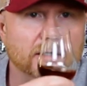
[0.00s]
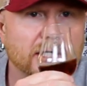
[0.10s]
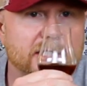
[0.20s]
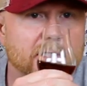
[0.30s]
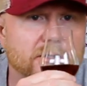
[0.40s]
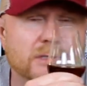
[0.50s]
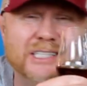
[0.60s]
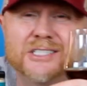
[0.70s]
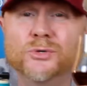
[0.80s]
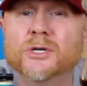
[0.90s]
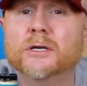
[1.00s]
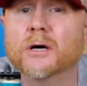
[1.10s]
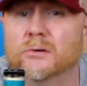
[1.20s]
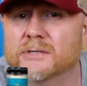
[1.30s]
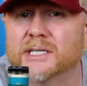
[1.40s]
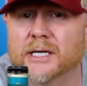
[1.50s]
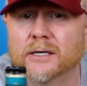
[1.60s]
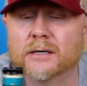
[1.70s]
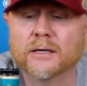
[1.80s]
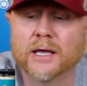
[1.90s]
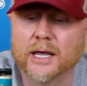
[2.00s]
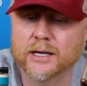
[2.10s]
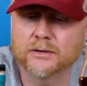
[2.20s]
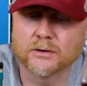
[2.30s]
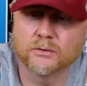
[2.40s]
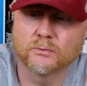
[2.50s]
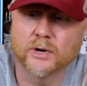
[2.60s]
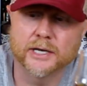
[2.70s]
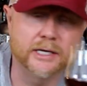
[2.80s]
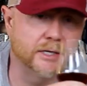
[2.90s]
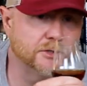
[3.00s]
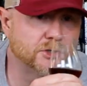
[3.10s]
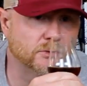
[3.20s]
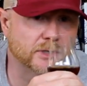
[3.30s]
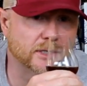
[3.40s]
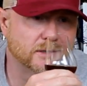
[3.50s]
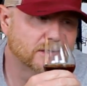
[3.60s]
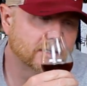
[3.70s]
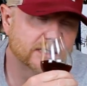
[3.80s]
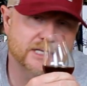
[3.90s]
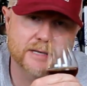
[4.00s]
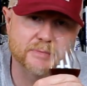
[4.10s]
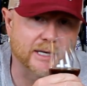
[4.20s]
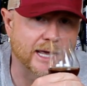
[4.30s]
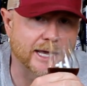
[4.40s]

Let's do a nosing and go right into it, because I've been